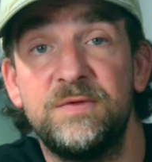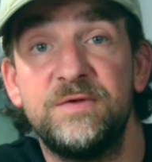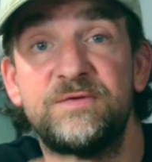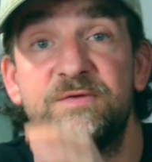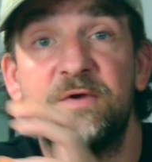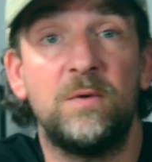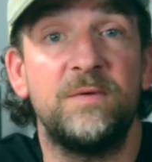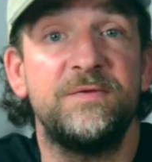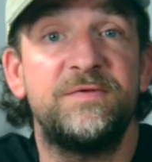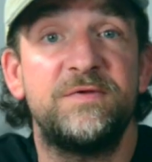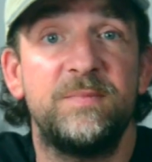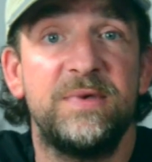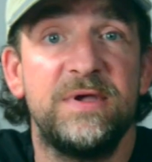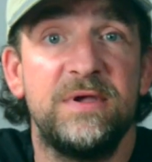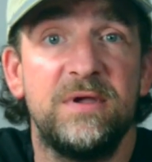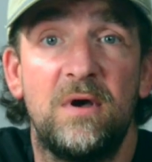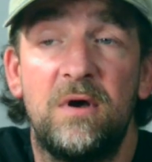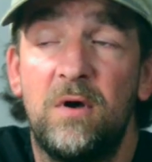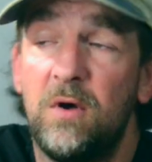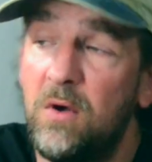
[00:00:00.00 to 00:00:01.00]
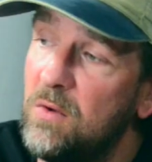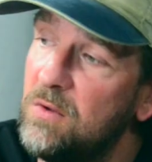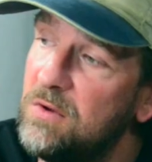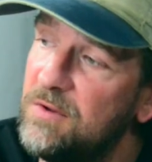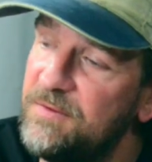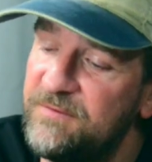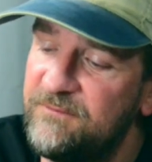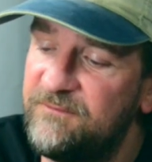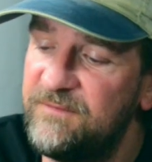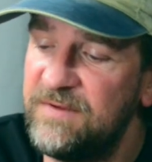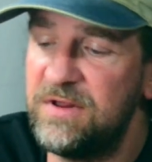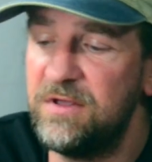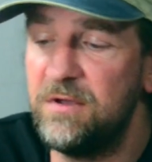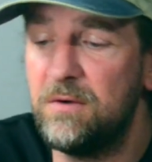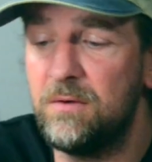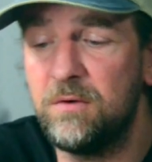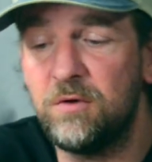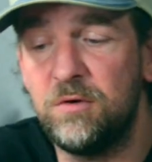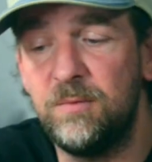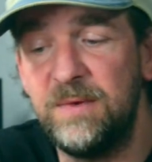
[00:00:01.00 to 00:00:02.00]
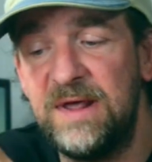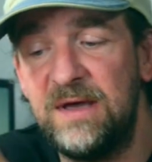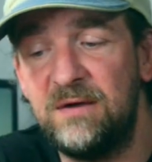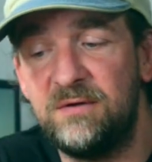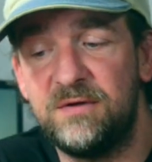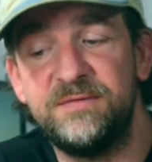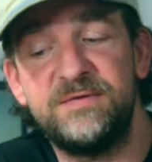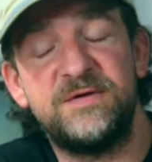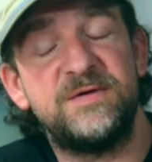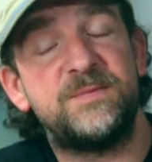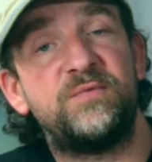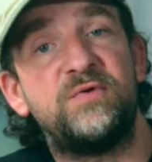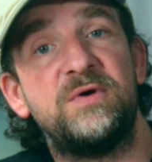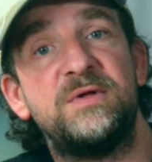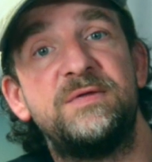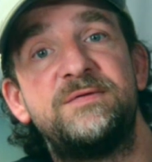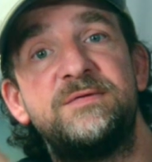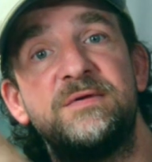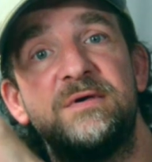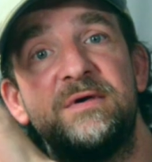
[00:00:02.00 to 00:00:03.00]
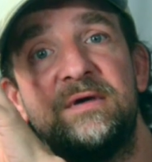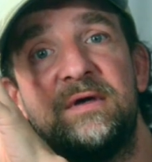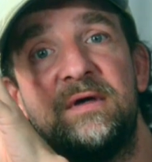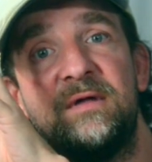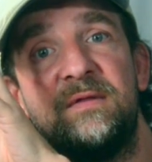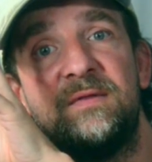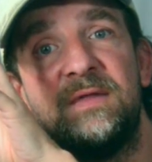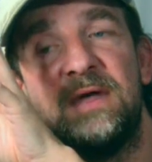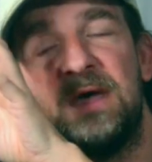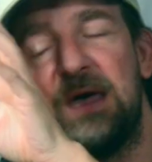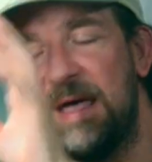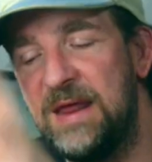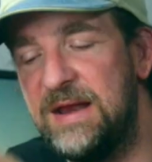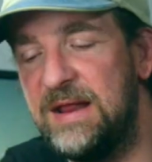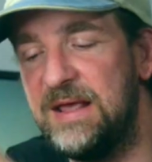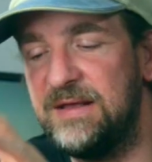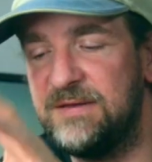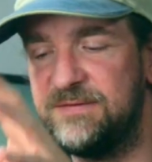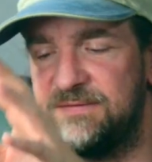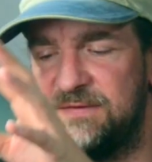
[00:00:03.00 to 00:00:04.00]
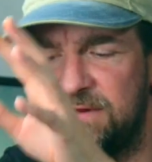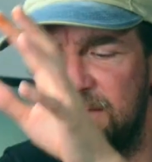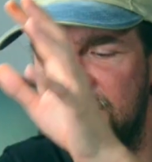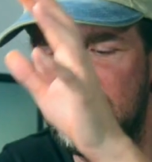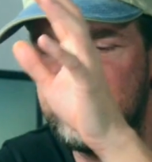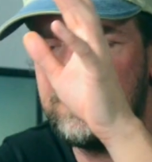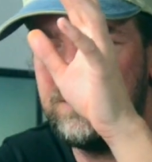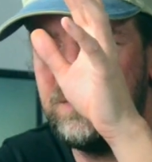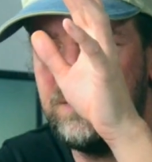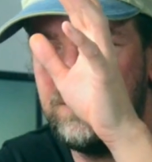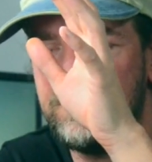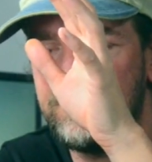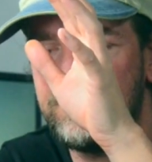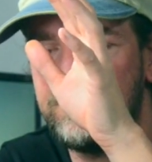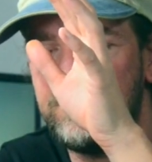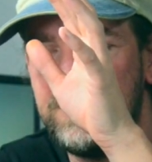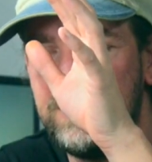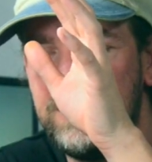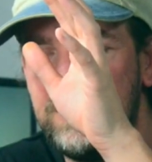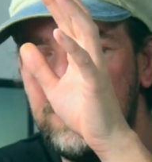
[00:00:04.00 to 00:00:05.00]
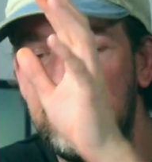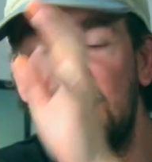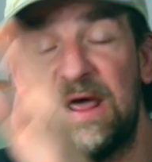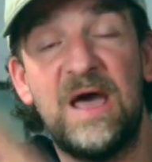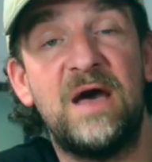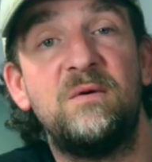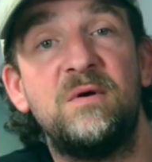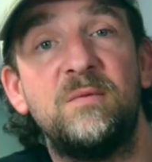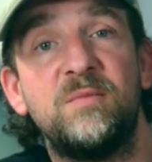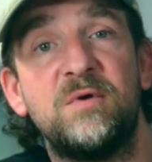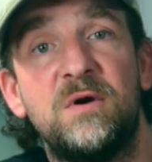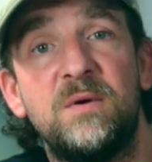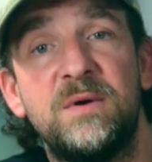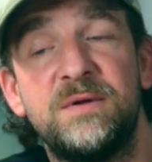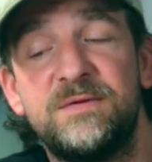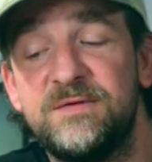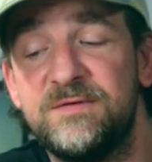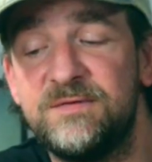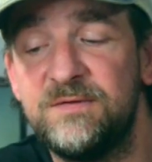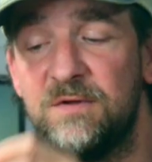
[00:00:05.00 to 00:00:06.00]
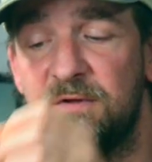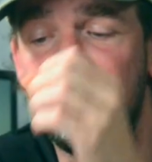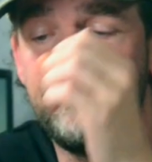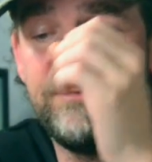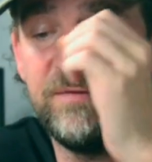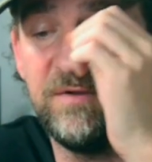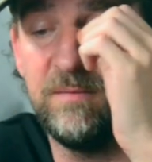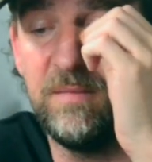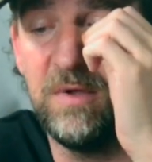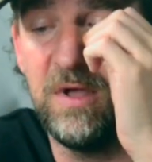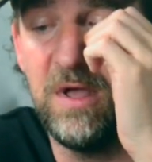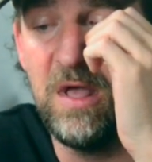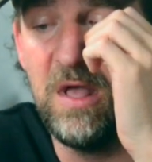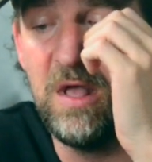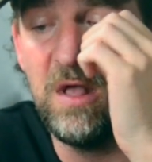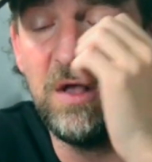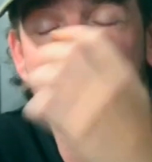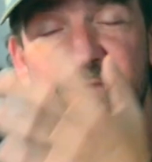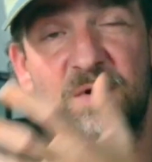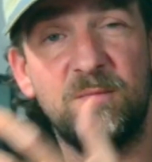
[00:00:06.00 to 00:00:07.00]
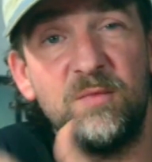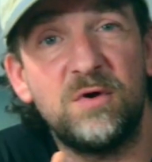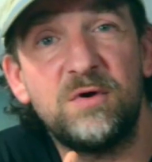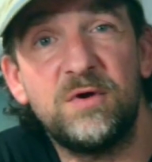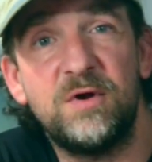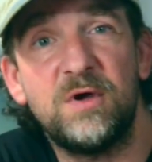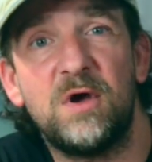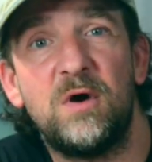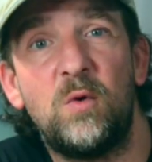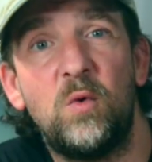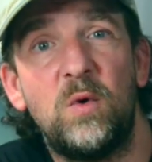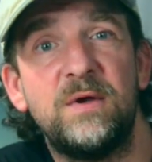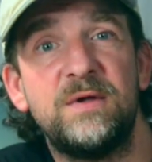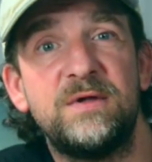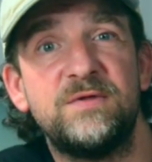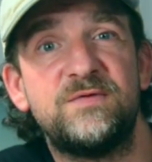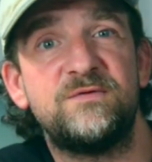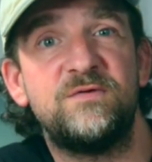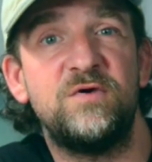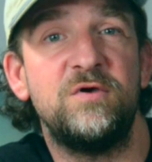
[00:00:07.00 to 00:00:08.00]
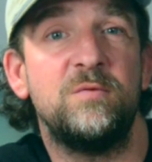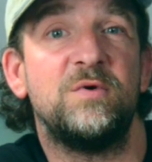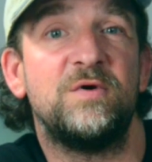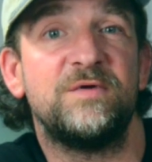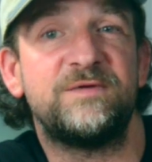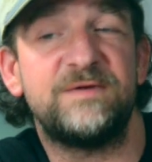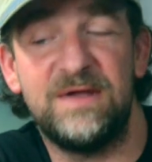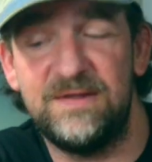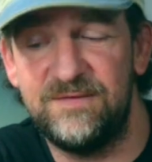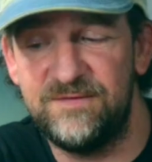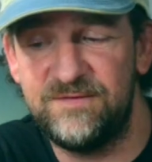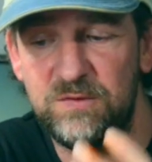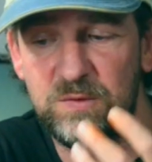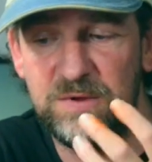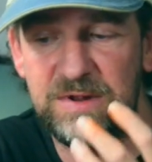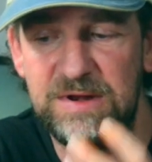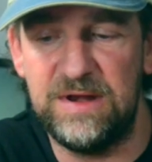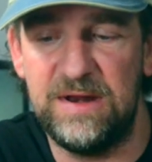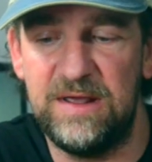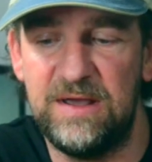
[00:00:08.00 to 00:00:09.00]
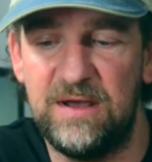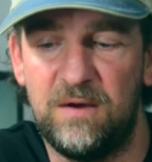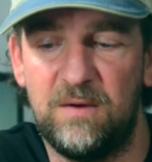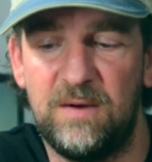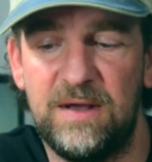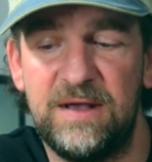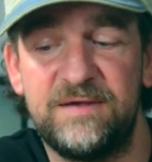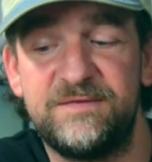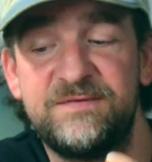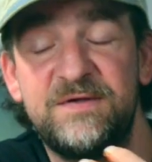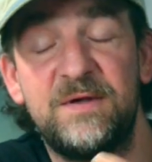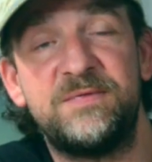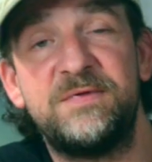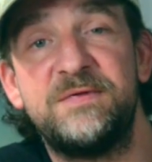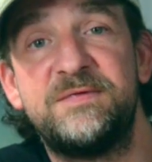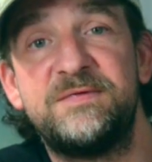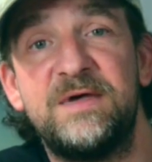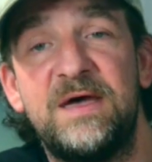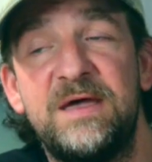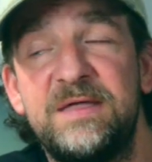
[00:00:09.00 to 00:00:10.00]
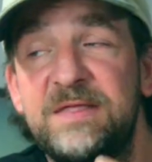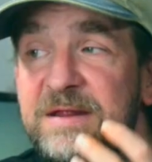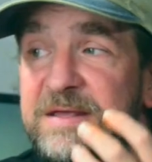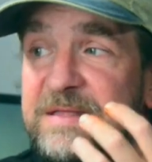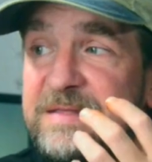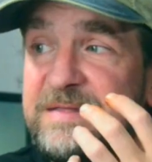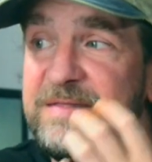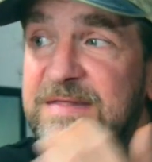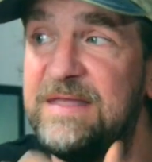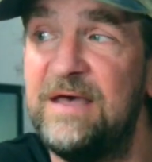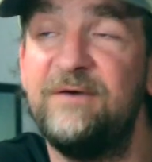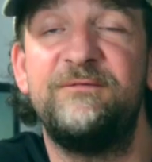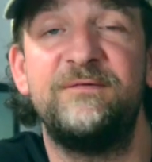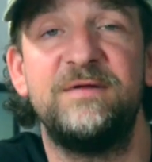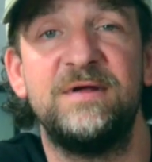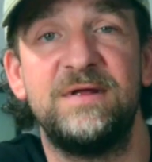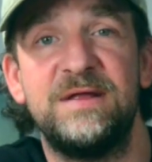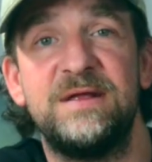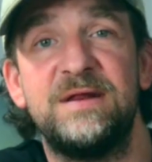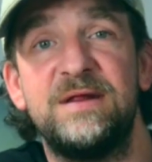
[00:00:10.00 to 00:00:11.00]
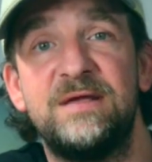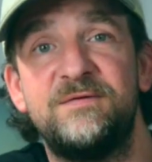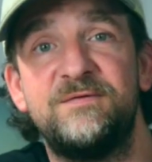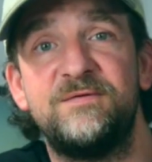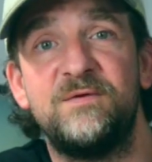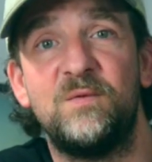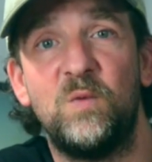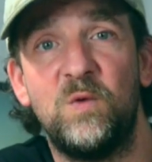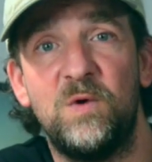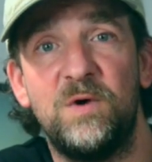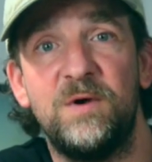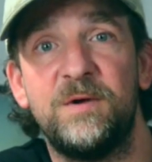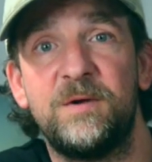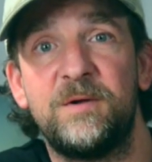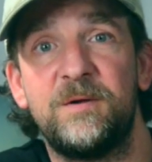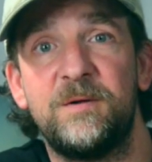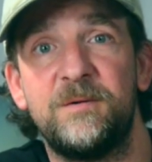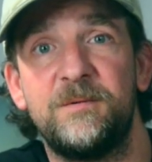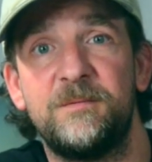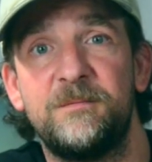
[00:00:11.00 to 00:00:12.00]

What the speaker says: There's going to be a whole other video coming out on this printer and the headaches that it's caused me and how I'm going to solve them, so I'm not going to go too much into it now, except to say that it definitely needs some work.